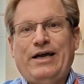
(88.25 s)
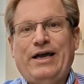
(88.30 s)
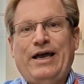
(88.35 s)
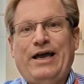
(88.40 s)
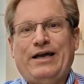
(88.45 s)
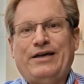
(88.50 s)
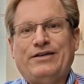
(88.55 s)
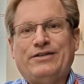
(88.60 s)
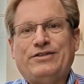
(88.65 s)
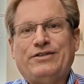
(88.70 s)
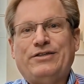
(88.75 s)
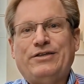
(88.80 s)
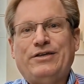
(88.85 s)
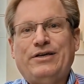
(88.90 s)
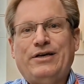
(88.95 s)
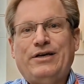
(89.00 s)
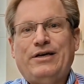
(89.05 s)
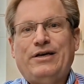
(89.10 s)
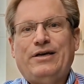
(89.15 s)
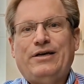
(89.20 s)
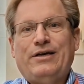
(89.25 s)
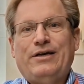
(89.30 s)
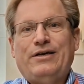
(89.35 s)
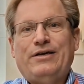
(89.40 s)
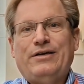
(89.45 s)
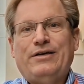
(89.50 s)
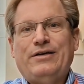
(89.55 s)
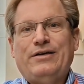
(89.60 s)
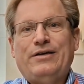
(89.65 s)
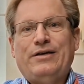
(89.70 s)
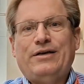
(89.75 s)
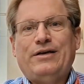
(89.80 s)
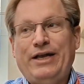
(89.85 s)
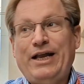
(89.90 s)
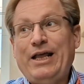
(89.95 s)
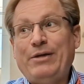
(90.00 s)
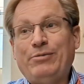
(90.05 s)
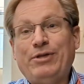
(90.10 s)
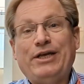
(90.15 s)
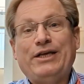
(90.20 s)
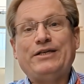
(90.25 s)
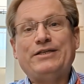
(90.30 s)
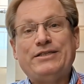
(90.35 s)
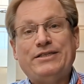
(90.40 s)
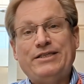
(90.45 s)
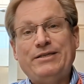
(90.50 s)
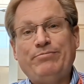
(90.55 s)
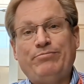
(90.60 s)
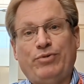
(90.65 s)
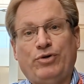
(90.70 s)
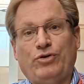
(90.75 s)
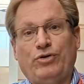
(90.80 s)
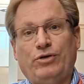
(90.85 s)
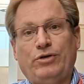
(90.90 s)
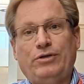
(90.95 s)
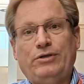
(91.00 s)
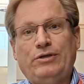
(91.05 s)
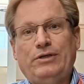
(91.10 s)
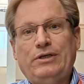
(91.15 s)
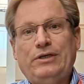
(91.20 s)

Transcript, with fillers: as enabling simple